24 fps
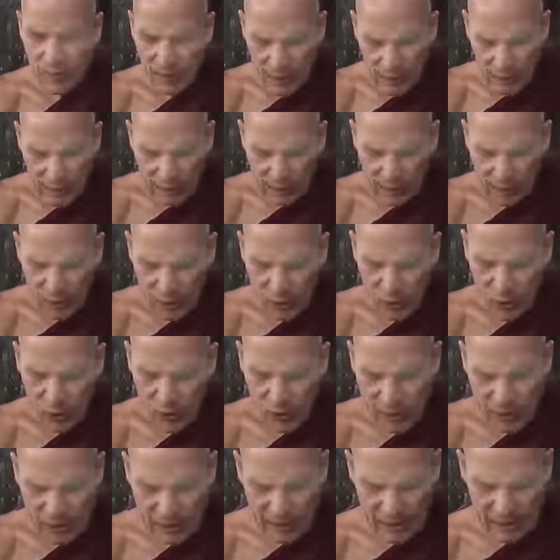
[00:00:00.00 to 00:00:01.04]
The first
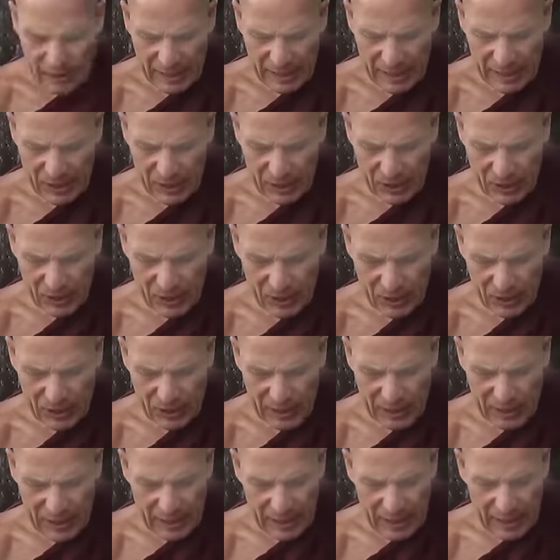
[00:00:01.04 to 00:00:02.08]
question is,
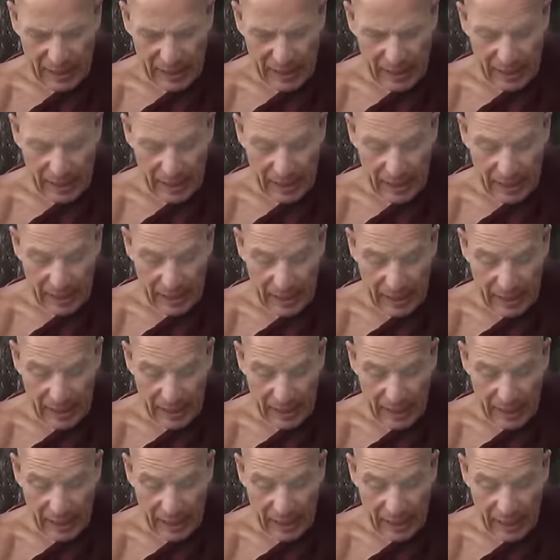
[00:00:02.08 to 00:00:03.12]

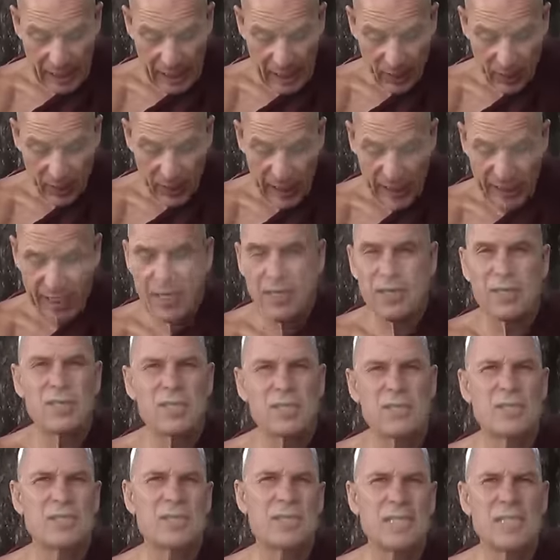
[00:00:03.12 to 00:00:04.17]
how can I
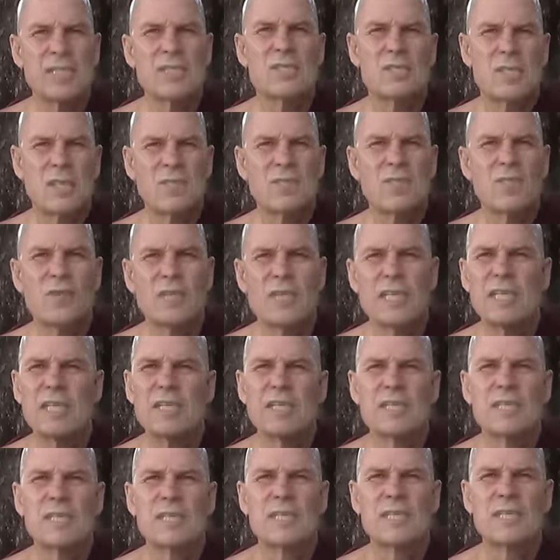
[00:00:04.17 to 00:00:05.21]
understand suffering,
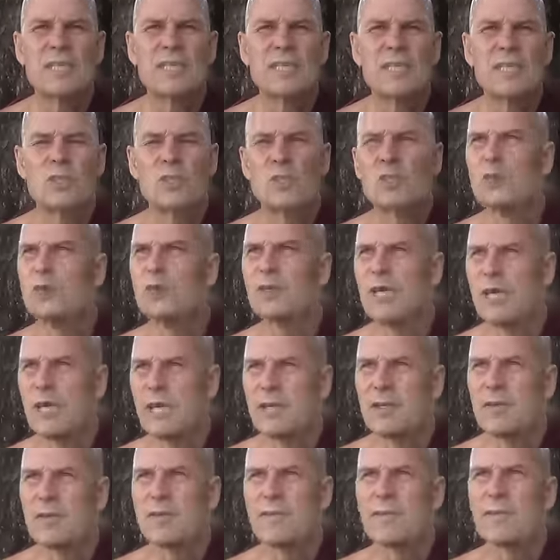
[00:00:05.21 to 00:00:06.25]
dukkha?
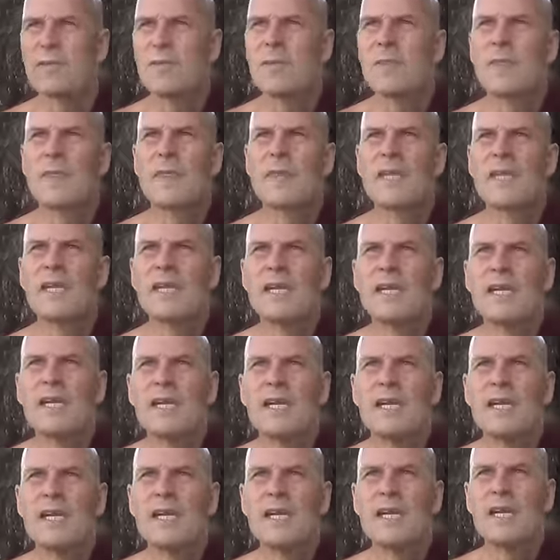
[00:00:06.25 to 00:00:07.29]

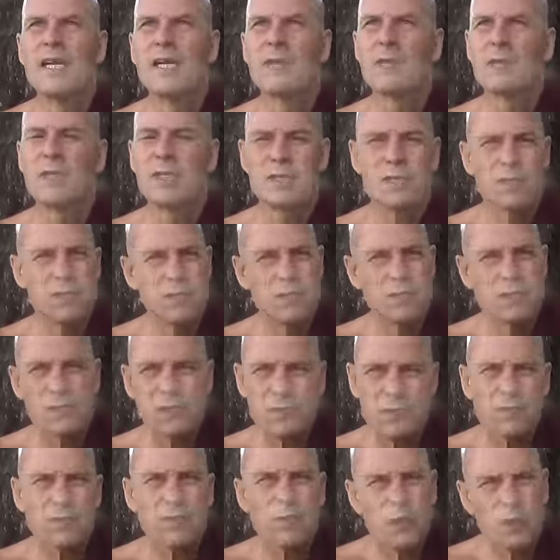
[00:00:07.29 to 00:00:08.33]
Uh, because this is
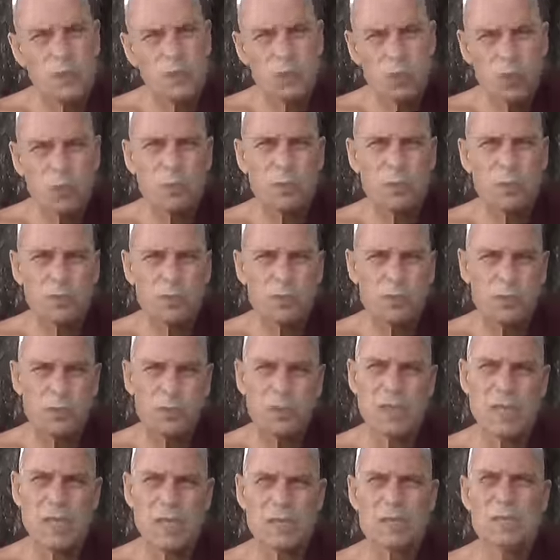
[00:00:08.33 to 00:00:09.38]
the first noble
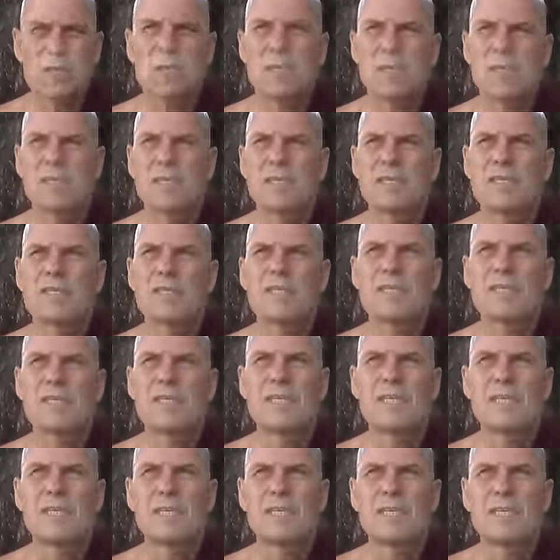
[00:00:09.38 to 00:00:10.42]
truth, actually,
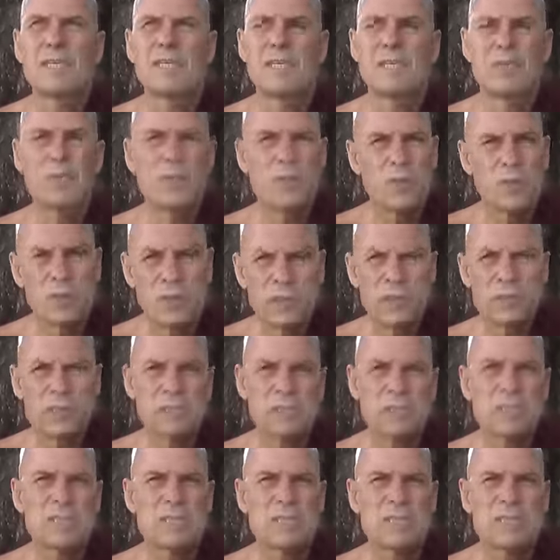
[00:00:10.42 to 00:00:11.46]
that all
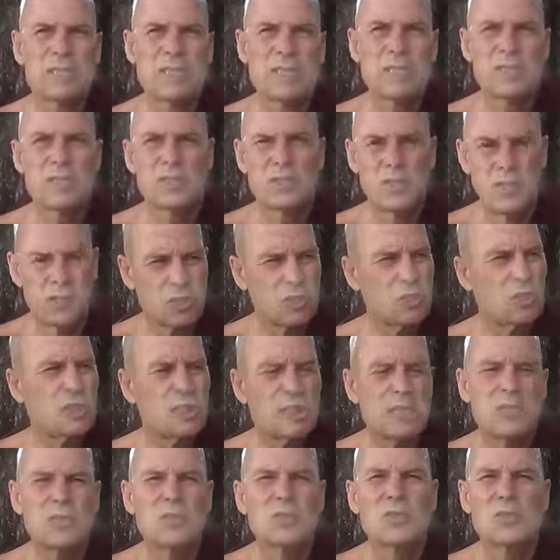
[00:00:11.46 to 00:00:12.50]
this and such
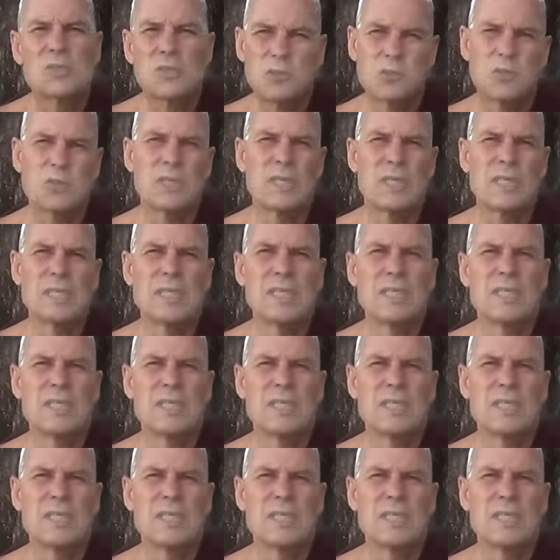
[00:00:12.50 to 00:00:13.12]
is dukkha.